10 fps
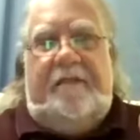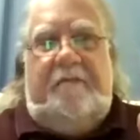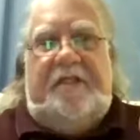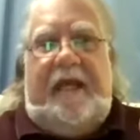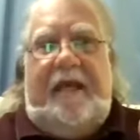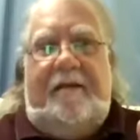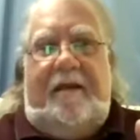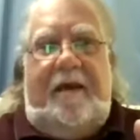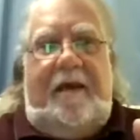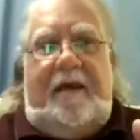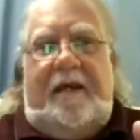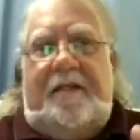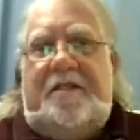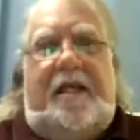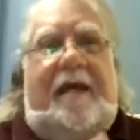of Stanton,
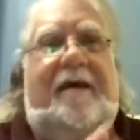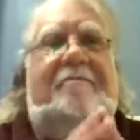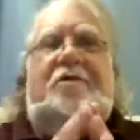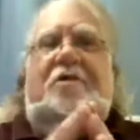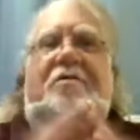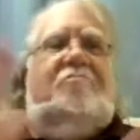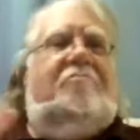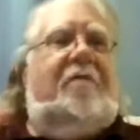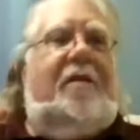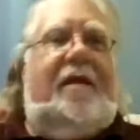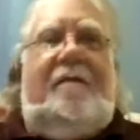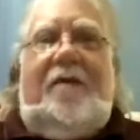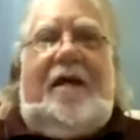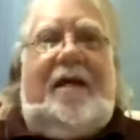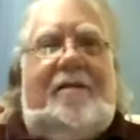and Stanton was just leaned
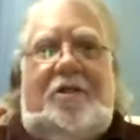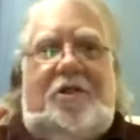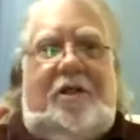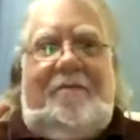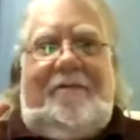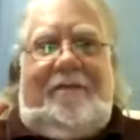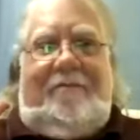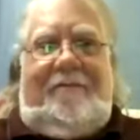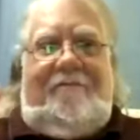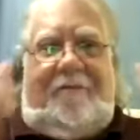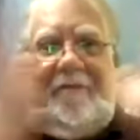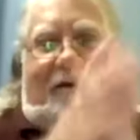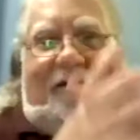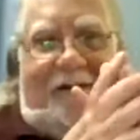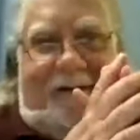back in the chair with a grin from
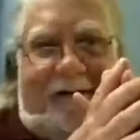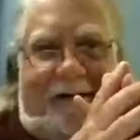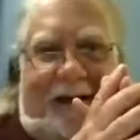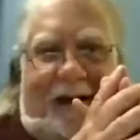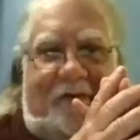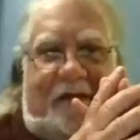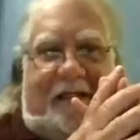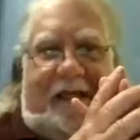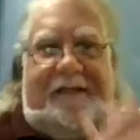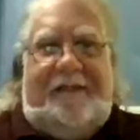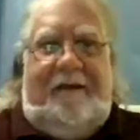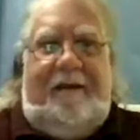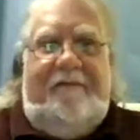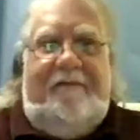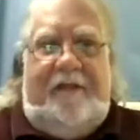ear to ear and clapping his hands and
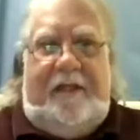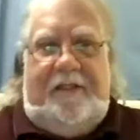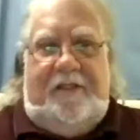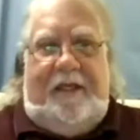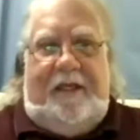loving this,